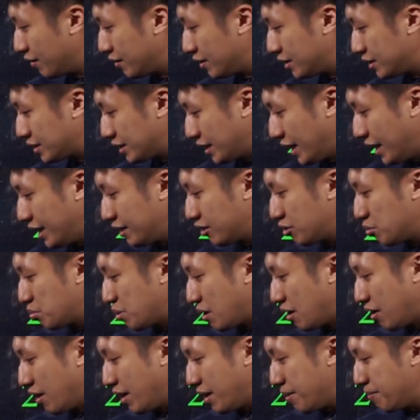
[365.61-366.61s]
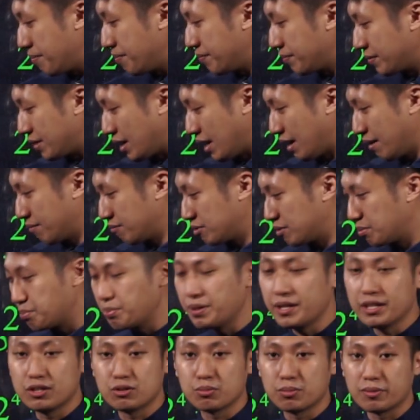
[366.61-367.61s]
it's a to the power m times
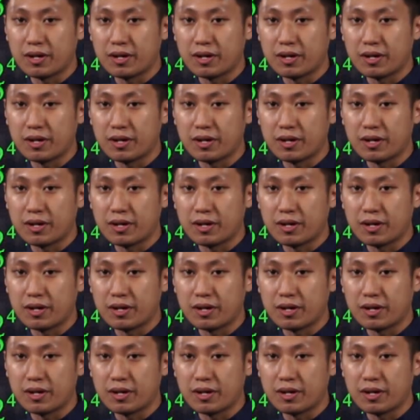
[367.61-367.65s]
b to